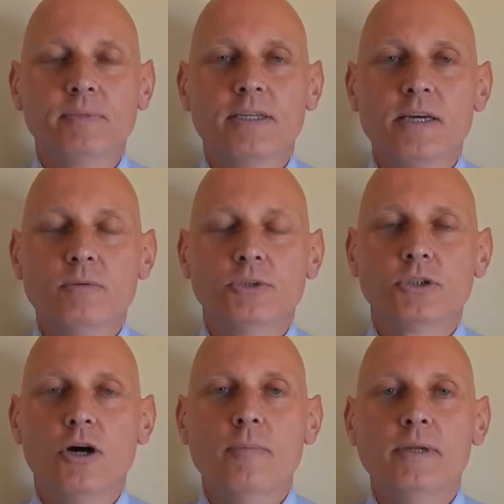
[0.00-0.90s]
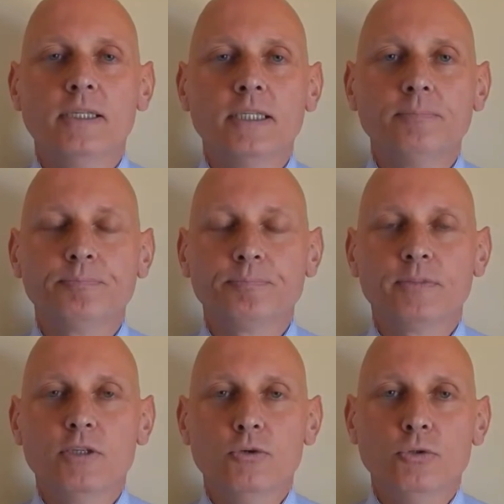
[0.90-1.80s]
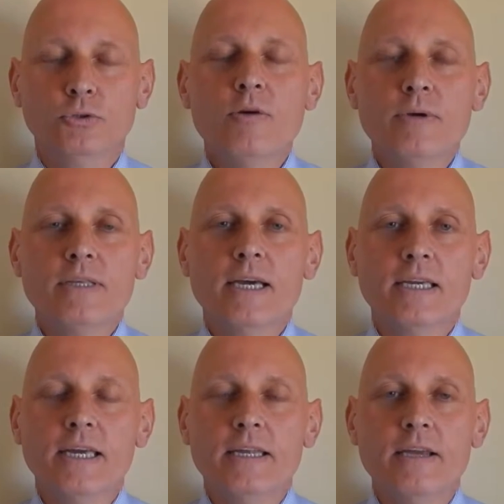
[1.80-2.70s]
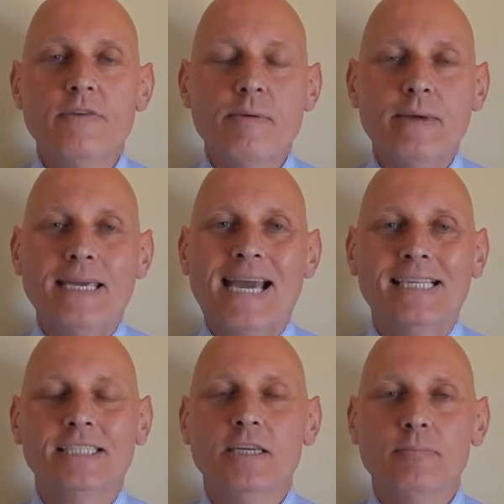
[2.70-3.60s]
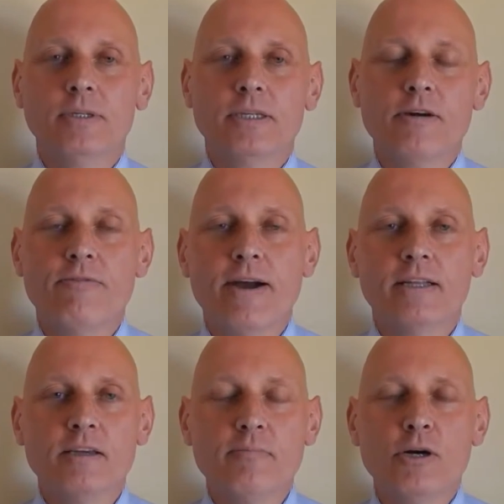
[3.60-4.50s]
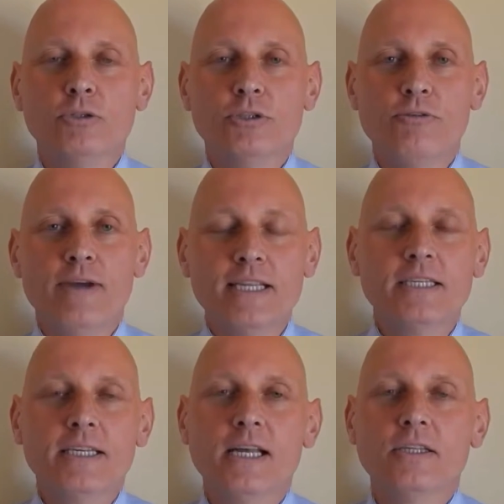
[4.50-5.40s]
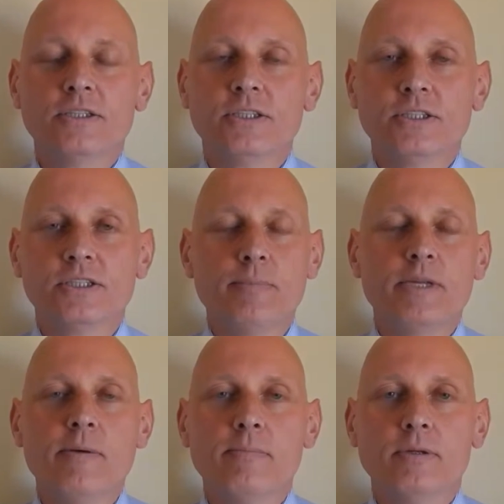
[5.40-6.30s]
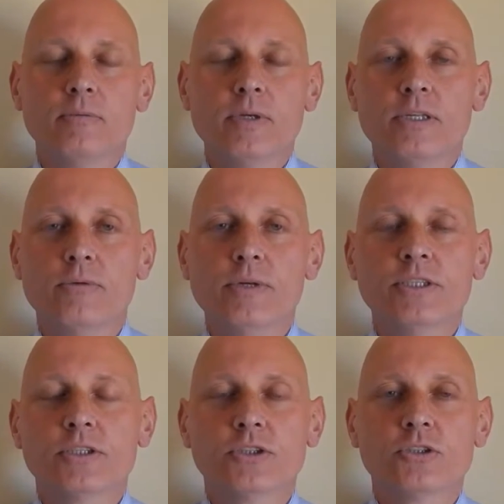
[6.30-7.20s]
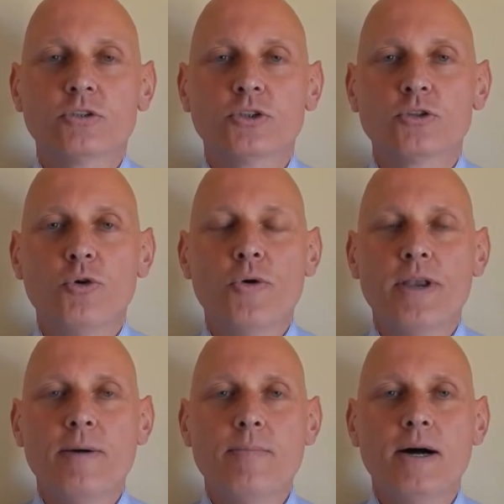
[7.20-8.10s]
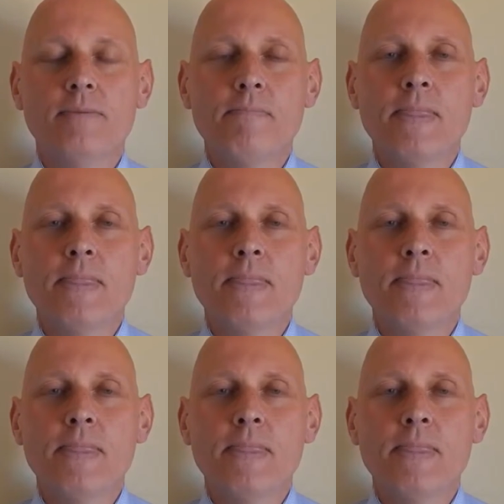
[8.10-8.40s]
that was commonly used with an FMEA template, a failure modes effect analysis template with a risk score number,